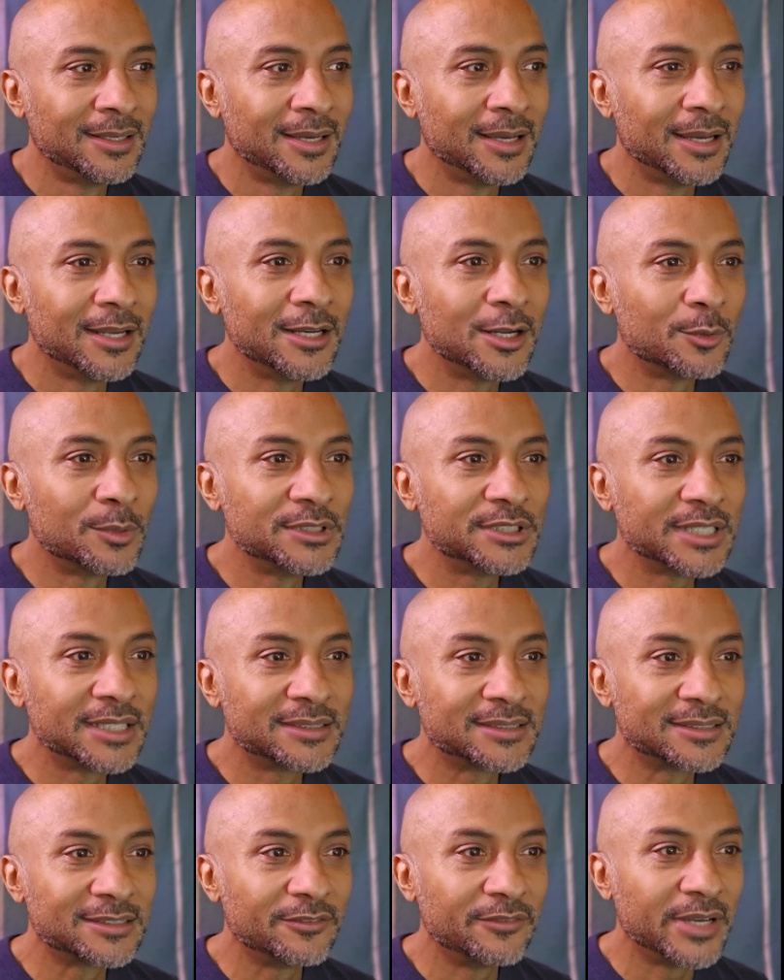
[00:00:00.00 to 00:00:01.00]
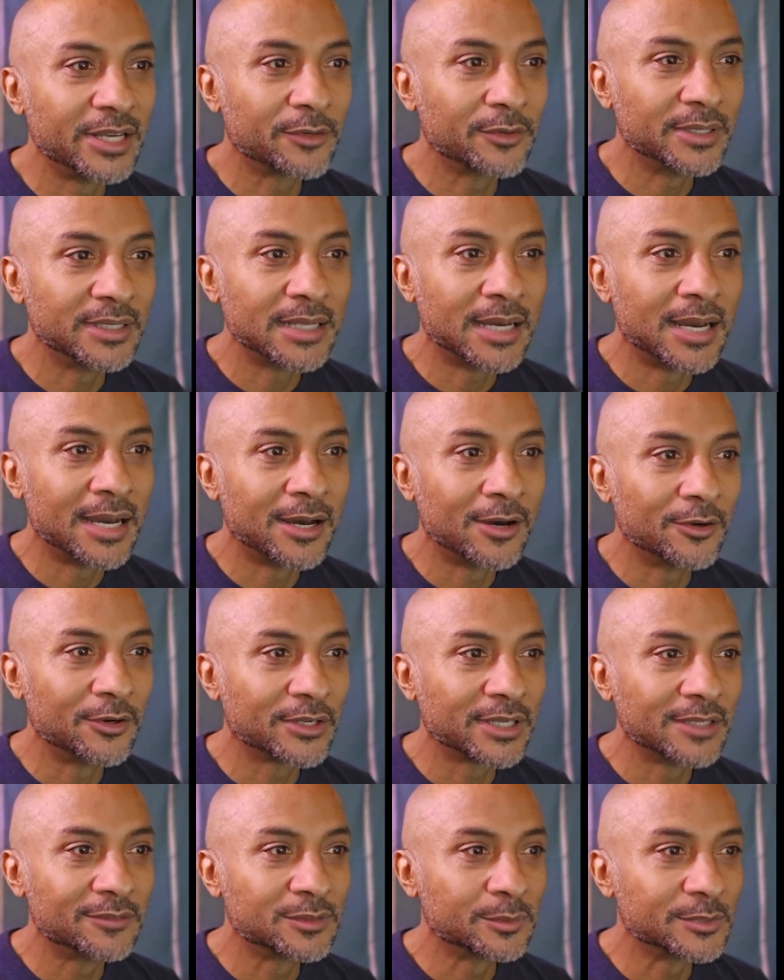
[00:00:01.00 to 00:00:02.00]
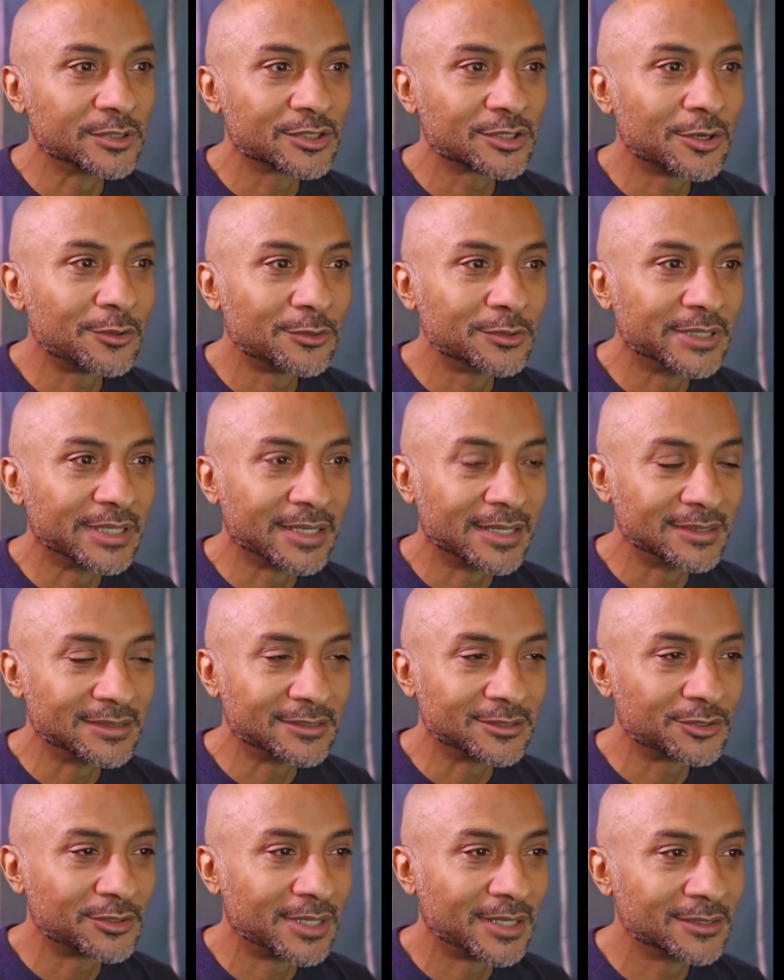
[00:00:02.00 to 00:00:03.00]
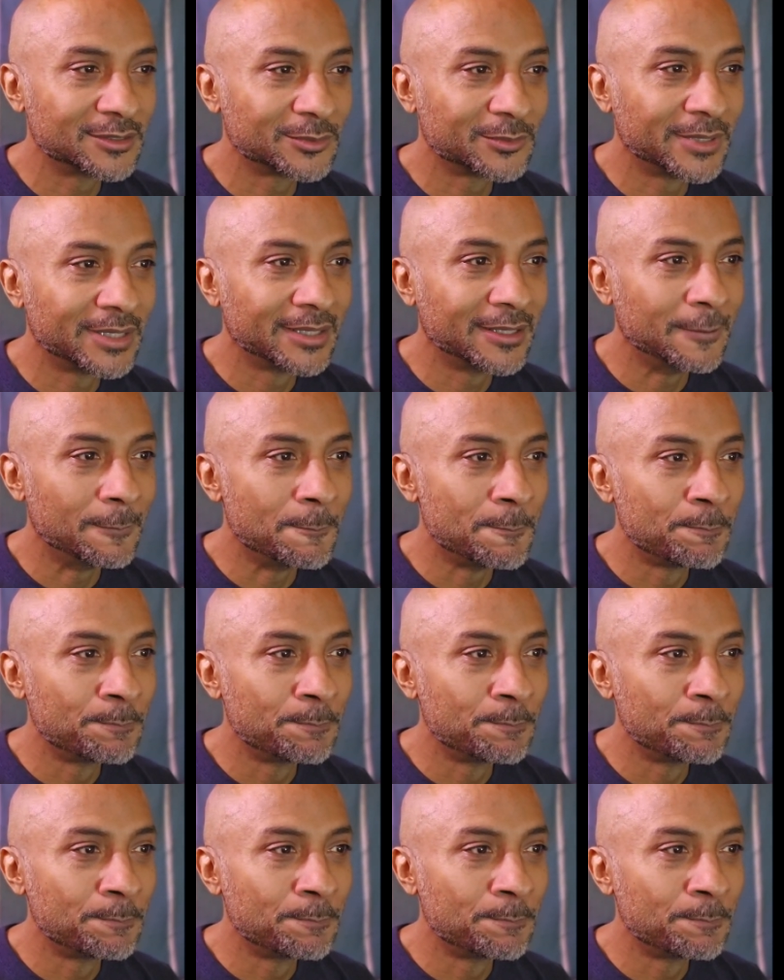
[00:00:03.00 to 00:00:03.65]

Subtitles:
And no one chases the vagrant down or gives him a scolding as he strides away.